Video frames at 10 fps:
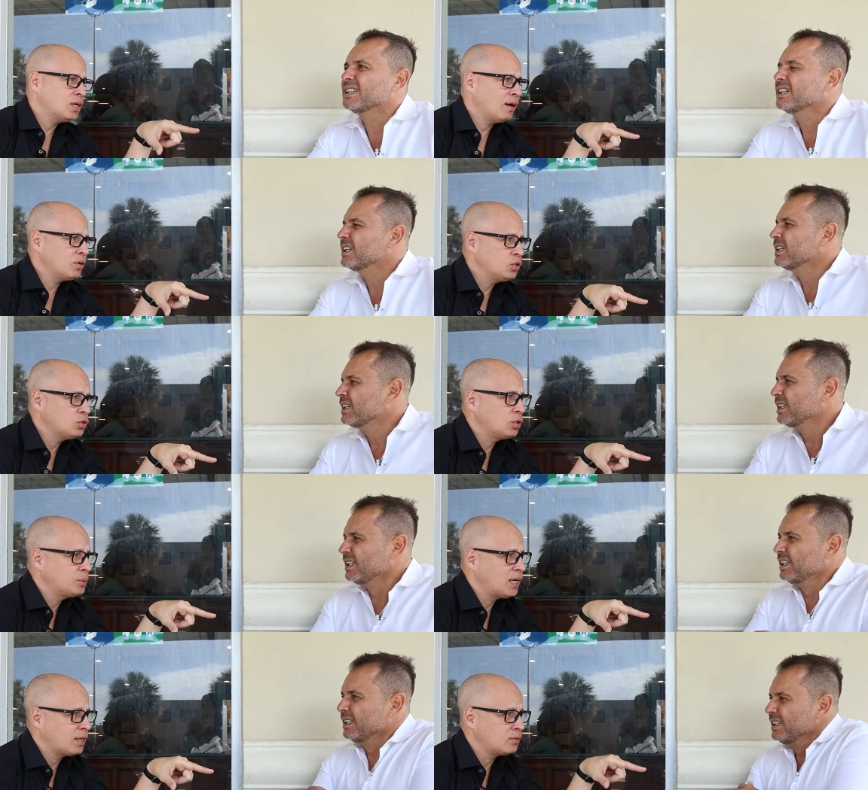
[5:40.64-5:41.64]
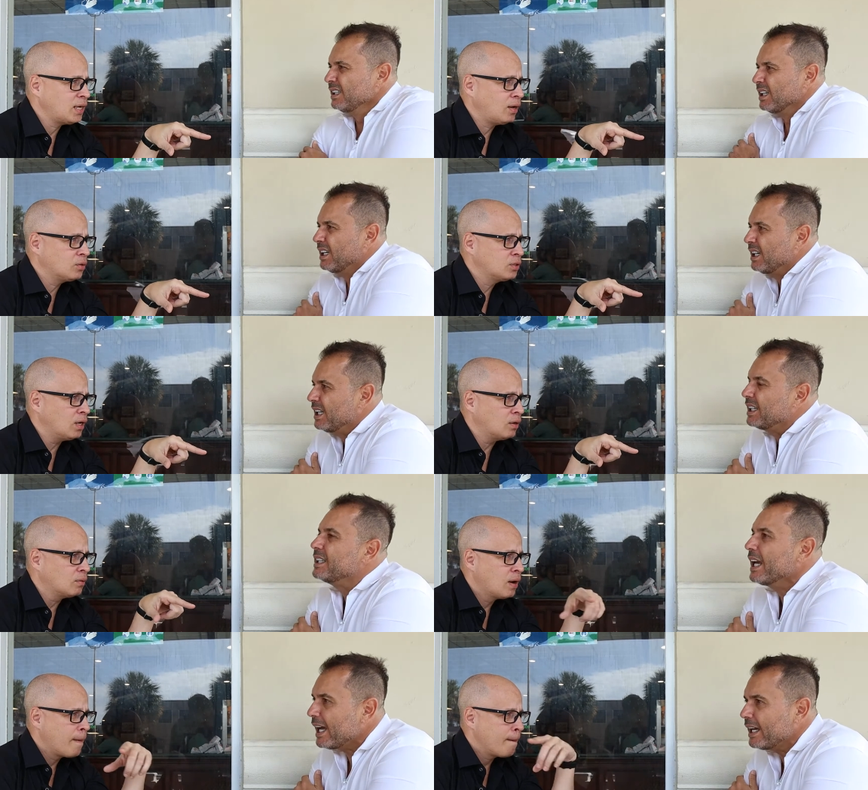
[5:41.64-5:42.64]
Speaker 1: do you have a YouTube channel now or no?
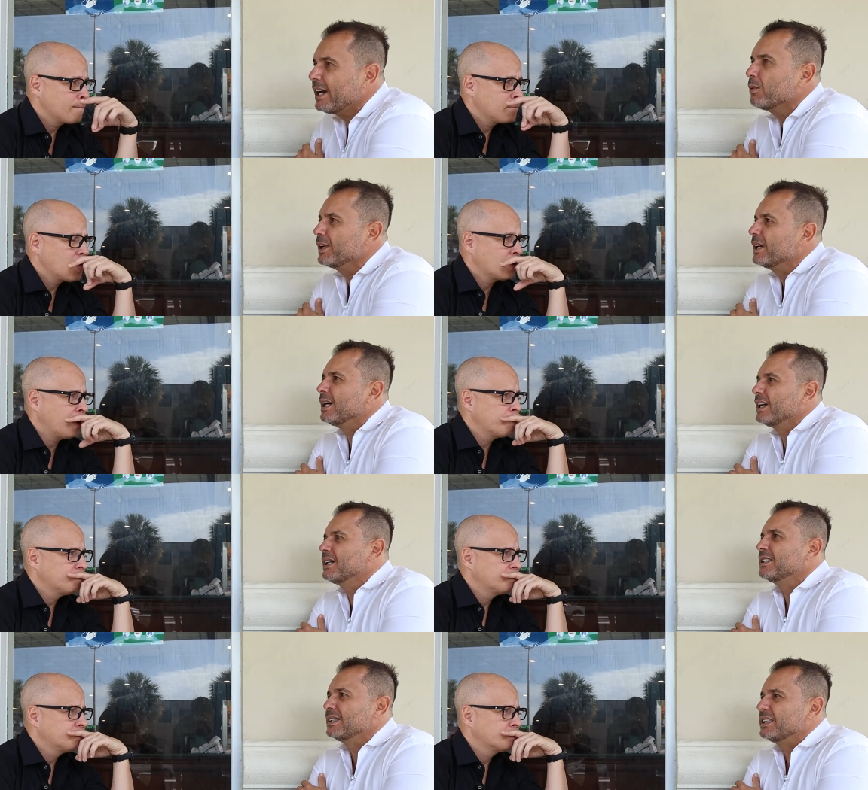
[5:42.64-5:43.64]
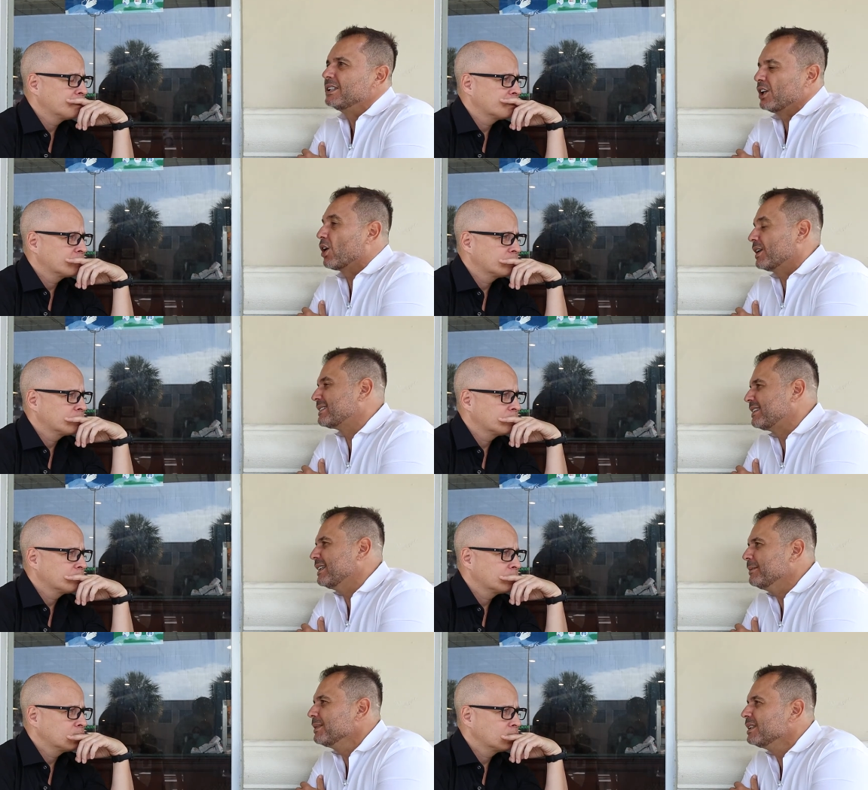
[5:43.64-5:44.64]
Yeah,
Speaker 2: yeah. We okay. uh, the, the, RS
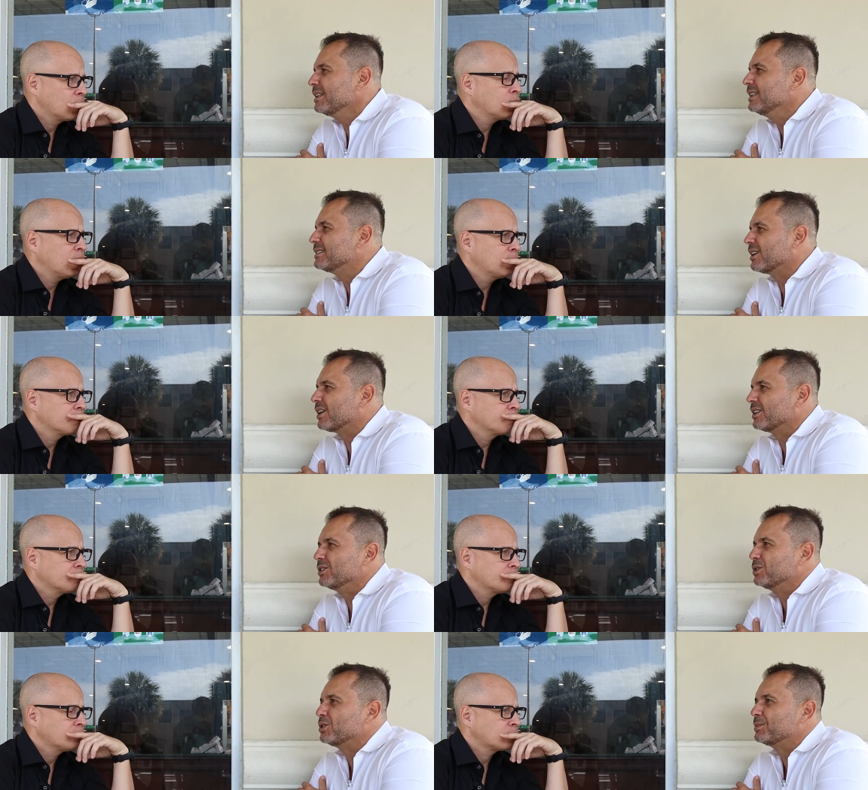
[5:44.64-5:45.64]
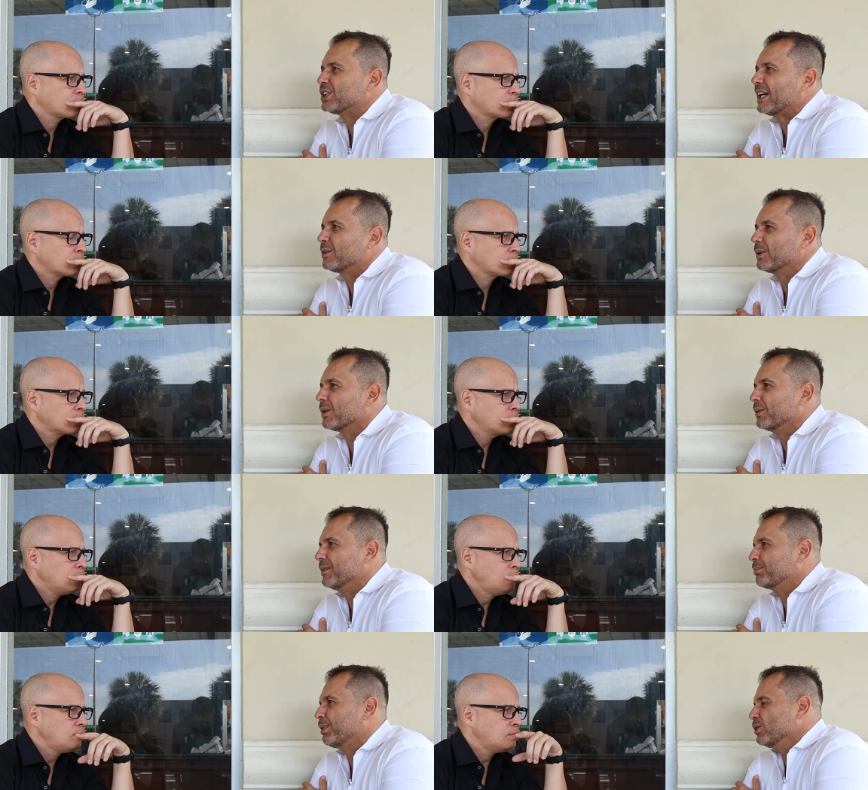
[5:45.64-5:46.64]
team is okay. our YouTube channel where we
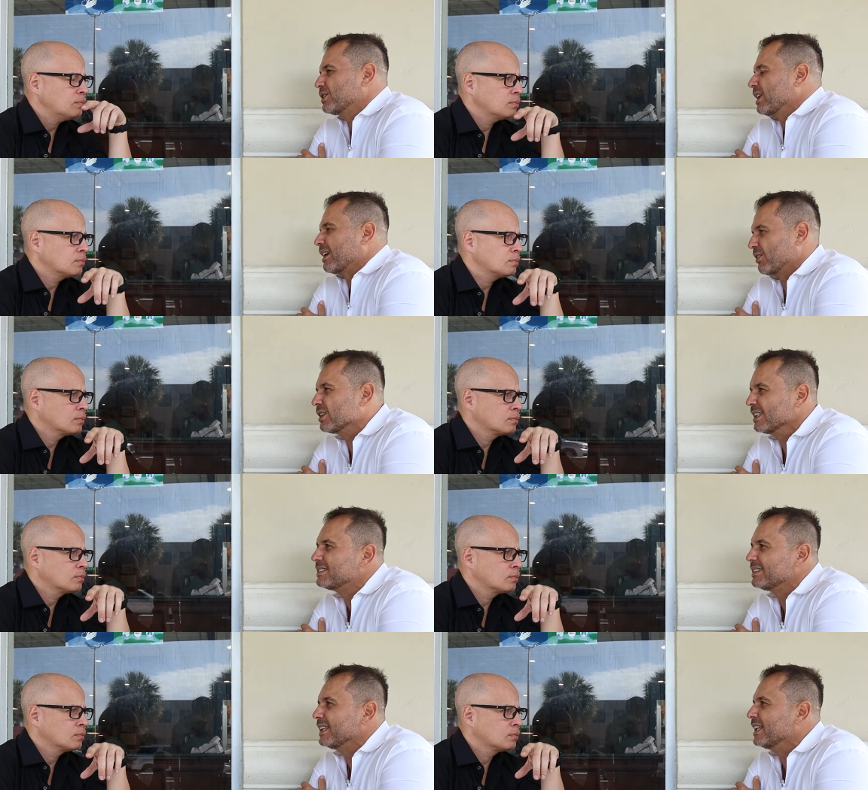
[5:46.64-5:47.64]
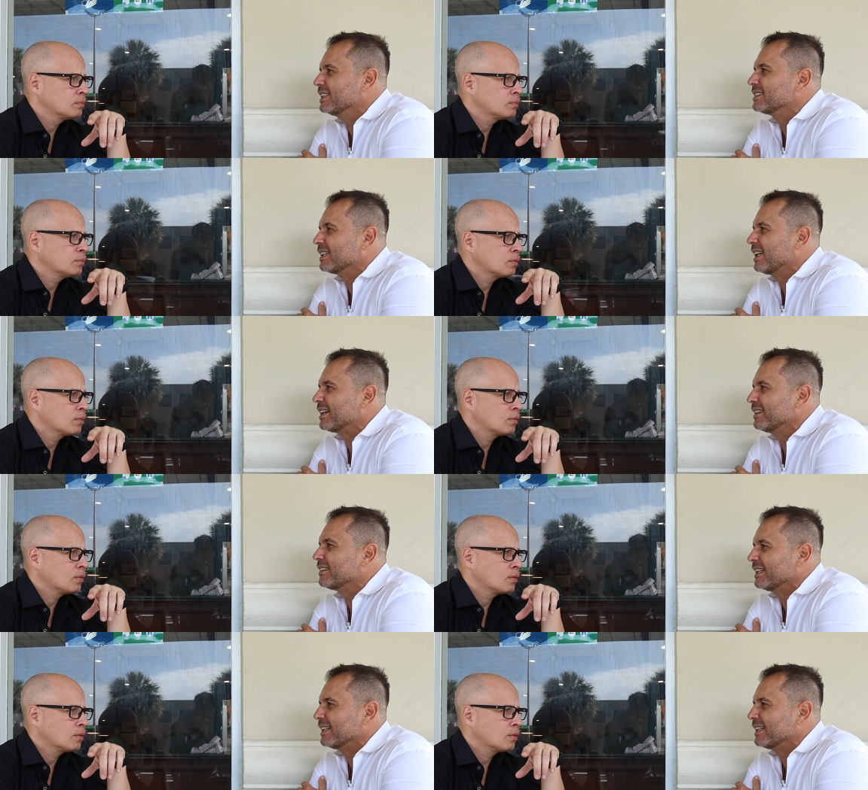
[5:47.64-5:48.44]
post a lot of our listings and a lot of the